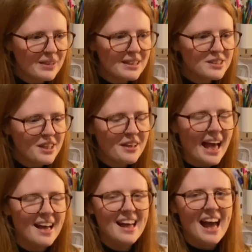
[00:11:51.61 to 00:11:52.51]
So yeah,
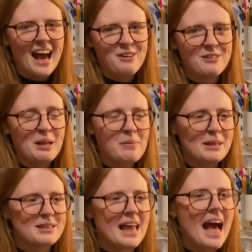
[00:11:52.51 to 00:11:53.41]
I'm really
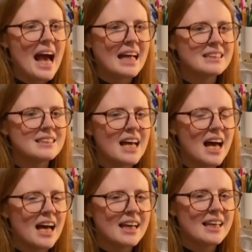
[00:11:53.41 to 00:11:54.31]
pleased with that. And
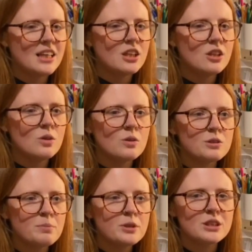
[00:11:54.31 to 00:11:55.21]
I
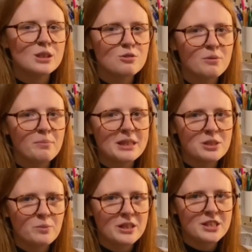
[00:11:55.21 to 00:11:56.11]
used buttons from
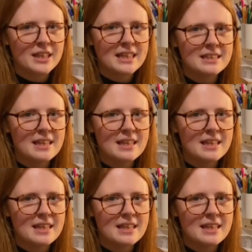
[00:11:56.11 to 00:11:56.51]
Pigeon Wishes.